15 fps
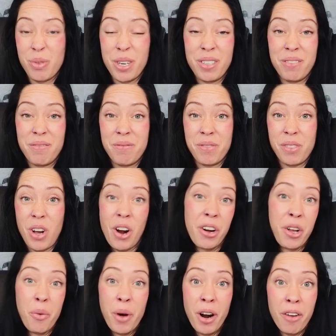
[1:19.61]
weren't
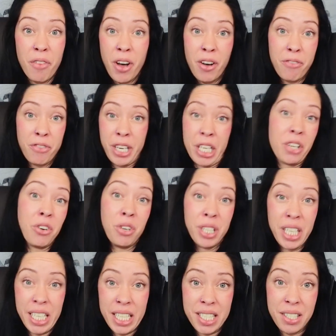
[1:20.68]
already aware of how freaking cold
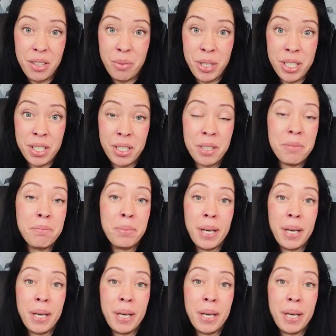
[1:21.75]
it gets in the winter,